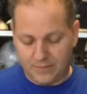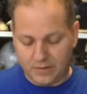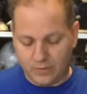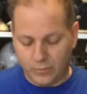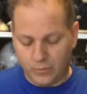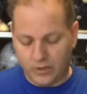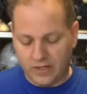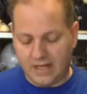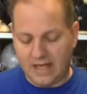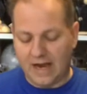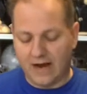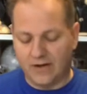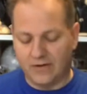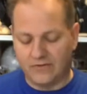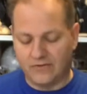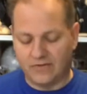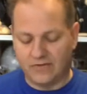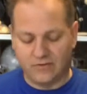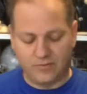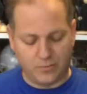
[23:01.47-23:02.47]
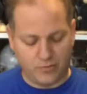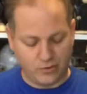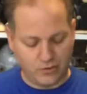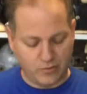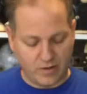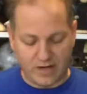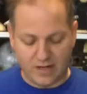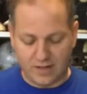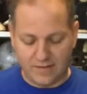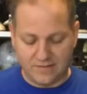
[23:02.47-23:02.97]
Woody Harrelson's
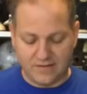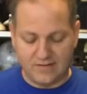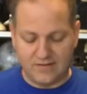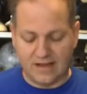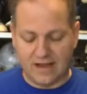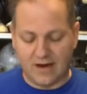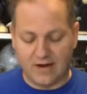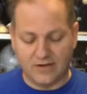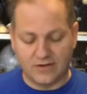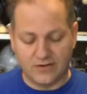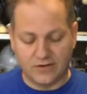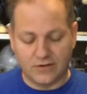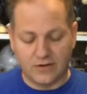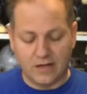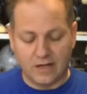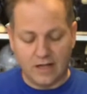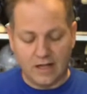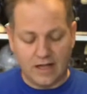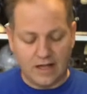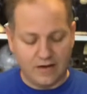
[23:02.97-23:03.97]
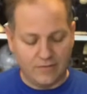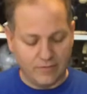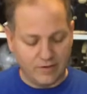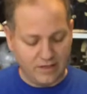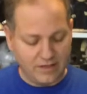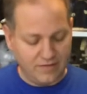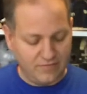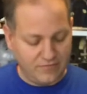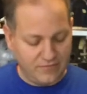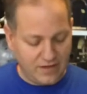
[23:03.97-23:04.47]
portrayal of this character. I
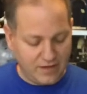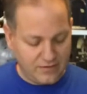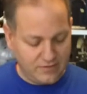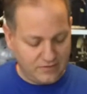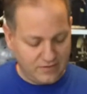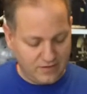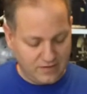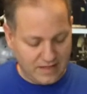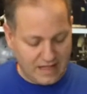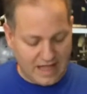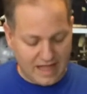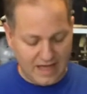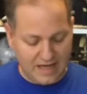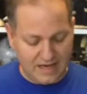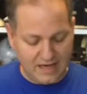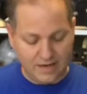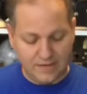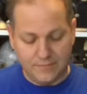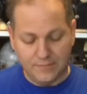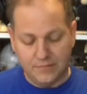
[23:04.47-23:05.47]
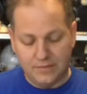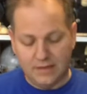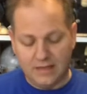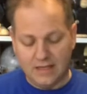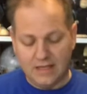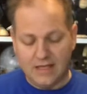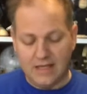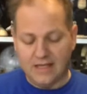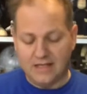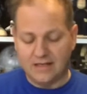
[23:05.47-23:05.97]
really felt that
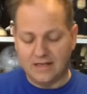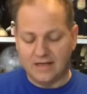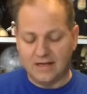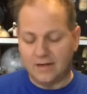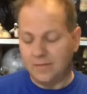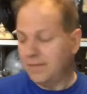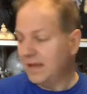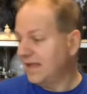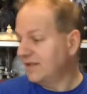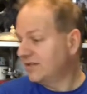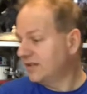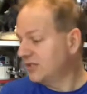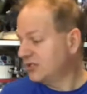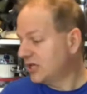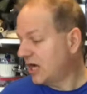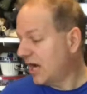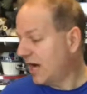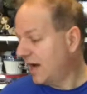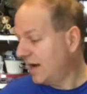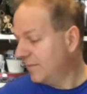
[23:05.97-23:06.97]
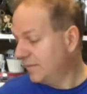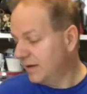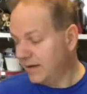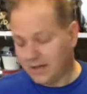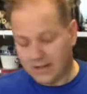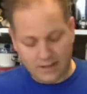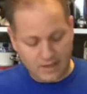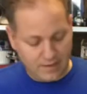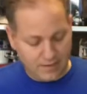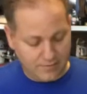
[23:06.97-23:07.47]
he did an amazing job
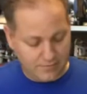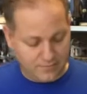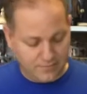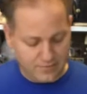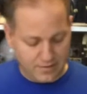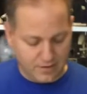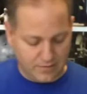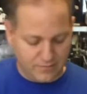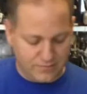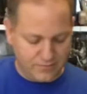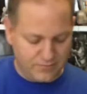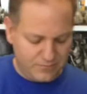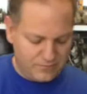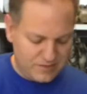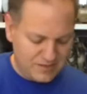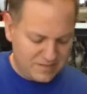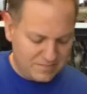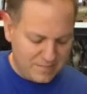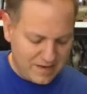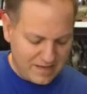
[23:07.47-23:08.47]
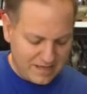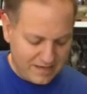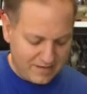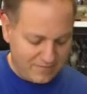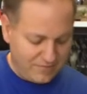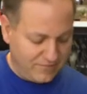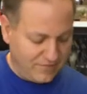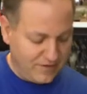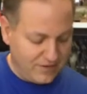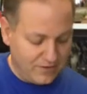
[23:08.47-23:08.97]
of just making it
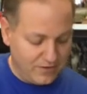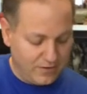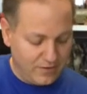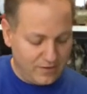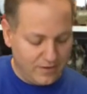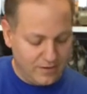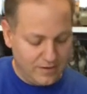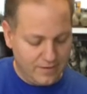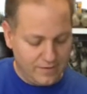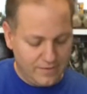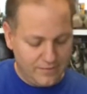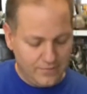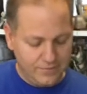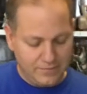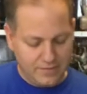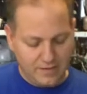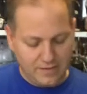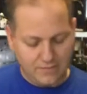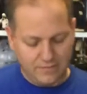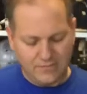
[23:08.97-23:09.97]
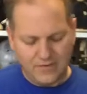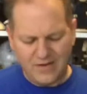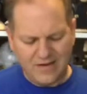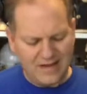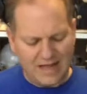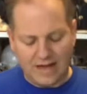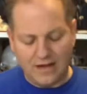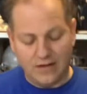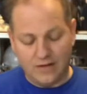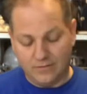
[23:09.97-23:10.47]
feel
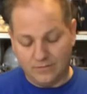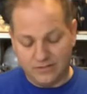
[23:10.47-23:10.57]
very, I don't know,